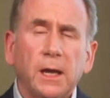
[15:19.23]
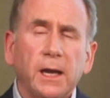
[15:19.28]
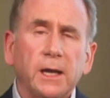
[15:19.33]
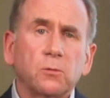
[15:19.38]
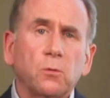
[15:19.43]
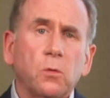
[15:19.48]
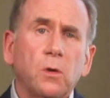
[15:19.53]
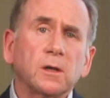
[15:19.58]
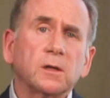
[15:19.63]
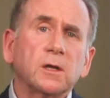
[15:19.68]

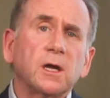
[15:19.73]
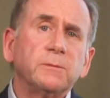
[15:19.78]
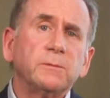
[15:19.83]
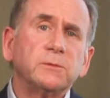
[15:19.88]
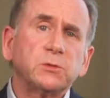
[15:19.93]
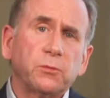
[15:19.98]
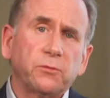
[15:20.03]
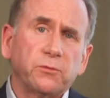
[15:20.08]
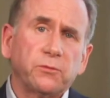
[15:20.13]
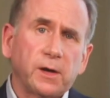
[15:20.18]
And Qualcomm
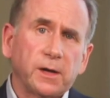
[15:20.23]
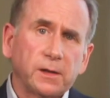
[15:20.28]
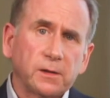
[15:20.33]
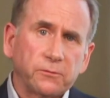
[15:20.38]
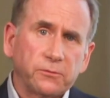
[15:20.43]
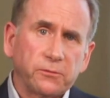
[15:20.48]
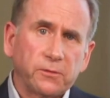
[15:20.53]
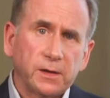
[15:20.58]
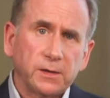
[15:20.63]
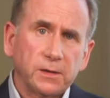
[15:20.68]
is providing
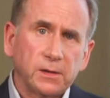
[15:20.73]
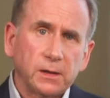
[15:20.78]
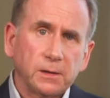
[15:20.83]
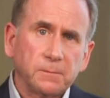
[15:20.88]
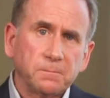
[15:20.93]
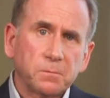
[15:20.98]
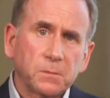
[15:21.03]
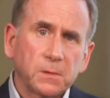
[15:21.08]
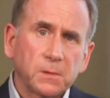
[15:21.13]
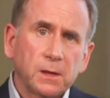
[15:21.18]
the
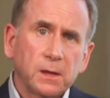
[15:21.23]
funding.